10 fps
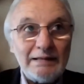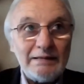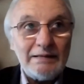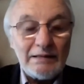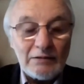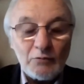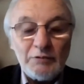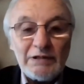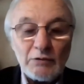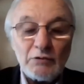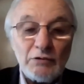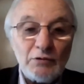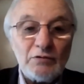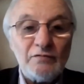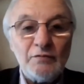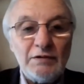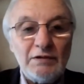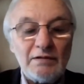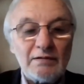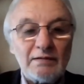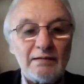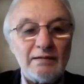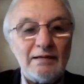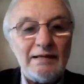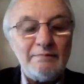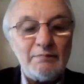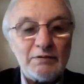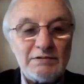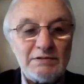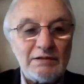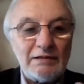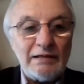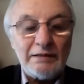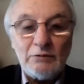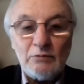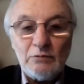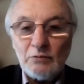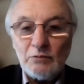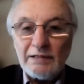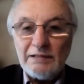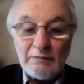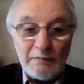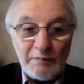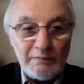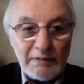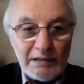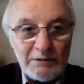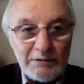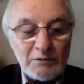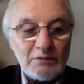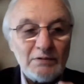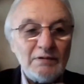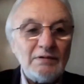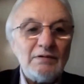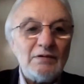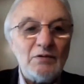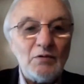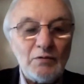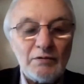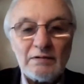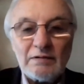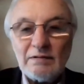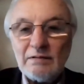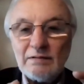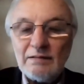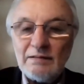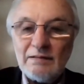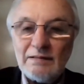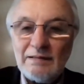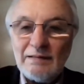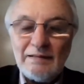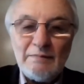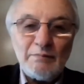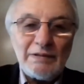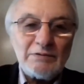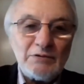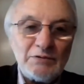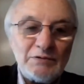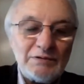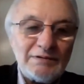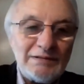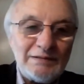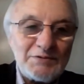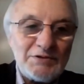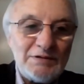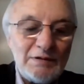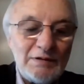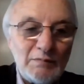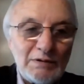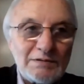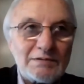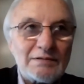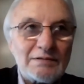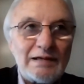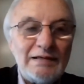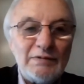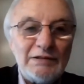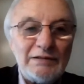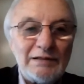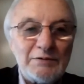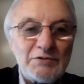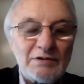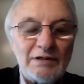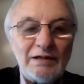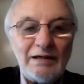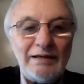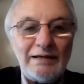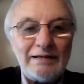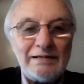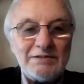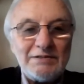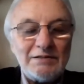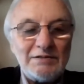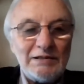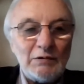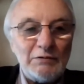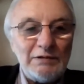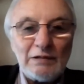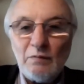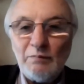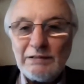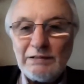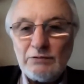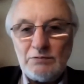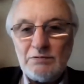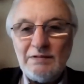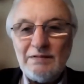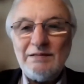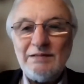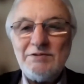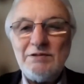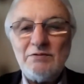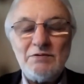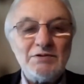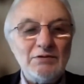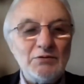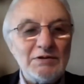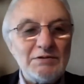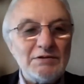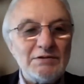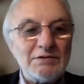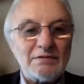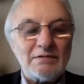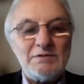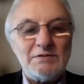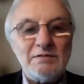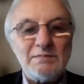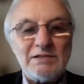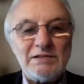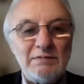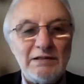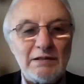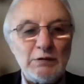I believe that we need to be careful with not confusing agriculture on a primary level and the impact of the agri-food systems and in the analysis of the full life cycle.